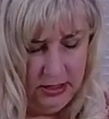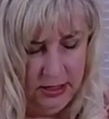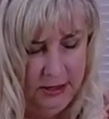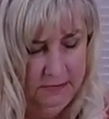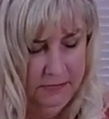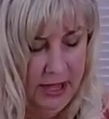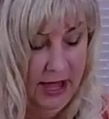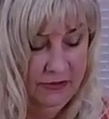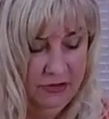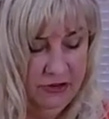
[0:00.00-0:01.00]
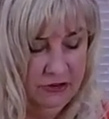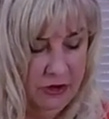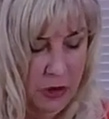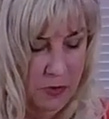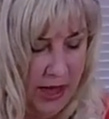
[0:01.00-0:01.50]
I have to just
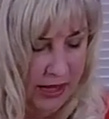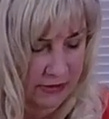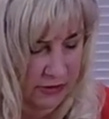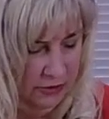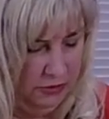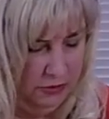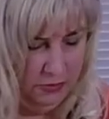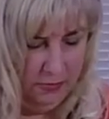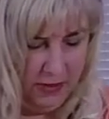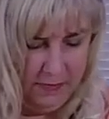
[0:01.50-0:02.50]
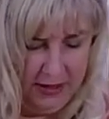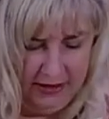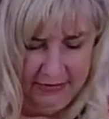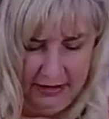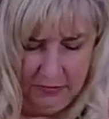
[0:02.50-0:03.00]
go back to my
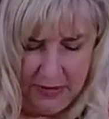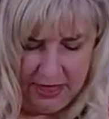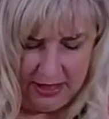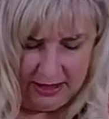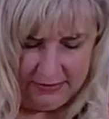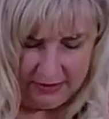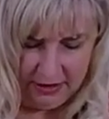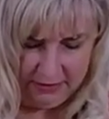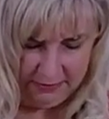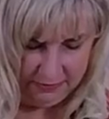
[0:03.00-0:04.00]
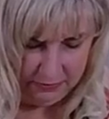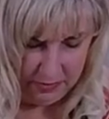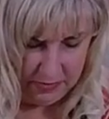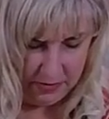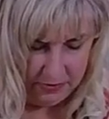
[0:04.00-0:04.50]
basic methods of
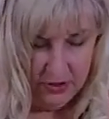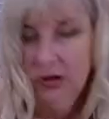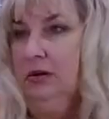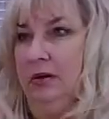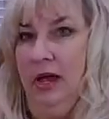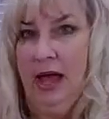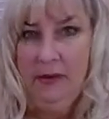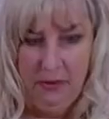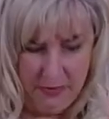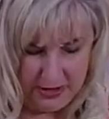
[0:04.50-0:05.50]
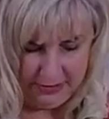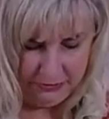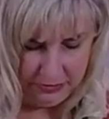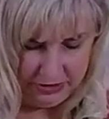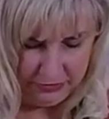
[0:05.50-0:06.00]
remember how it was
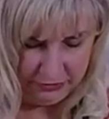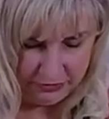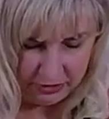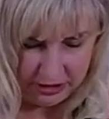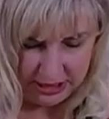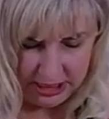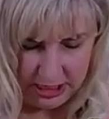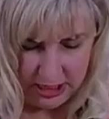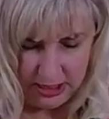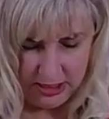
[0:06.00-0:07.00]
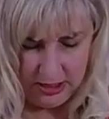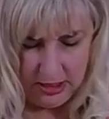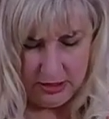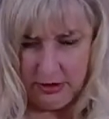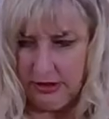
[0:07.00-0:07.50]
when you started.
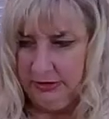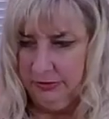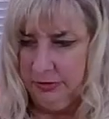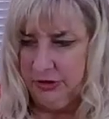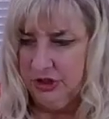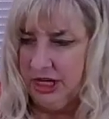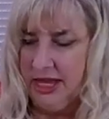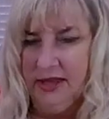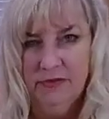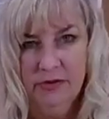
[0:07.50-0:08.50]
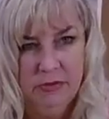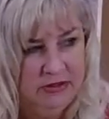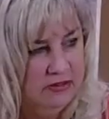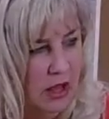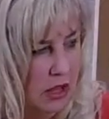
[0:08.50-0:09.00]
Your inspiration came from a
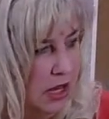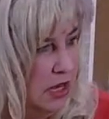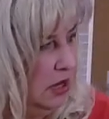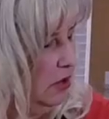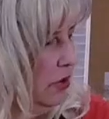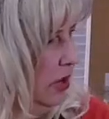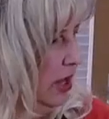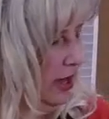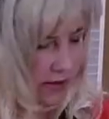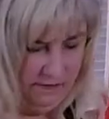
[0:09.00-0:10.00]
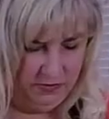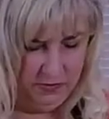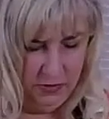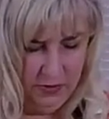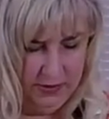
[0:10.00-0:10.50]
sign or it came from a
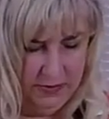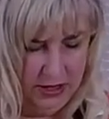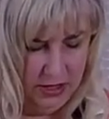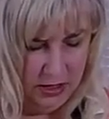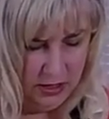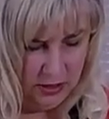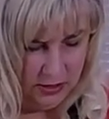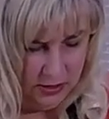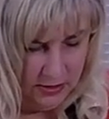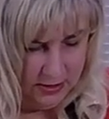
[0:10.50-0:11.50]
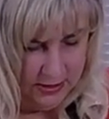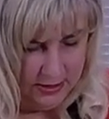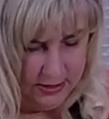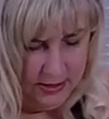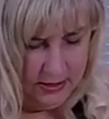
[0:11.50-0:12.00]
ribbon,
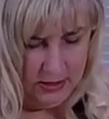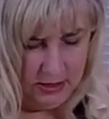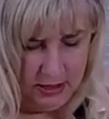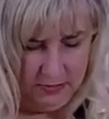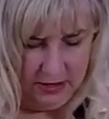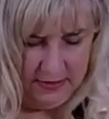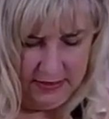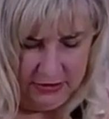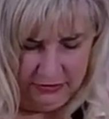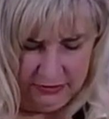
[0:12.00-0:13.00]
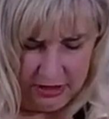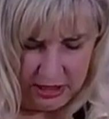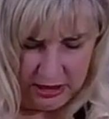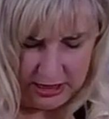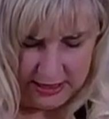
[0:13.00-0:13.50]
and then just kind
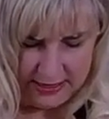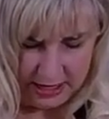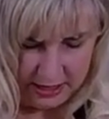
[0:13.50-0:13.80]
of let that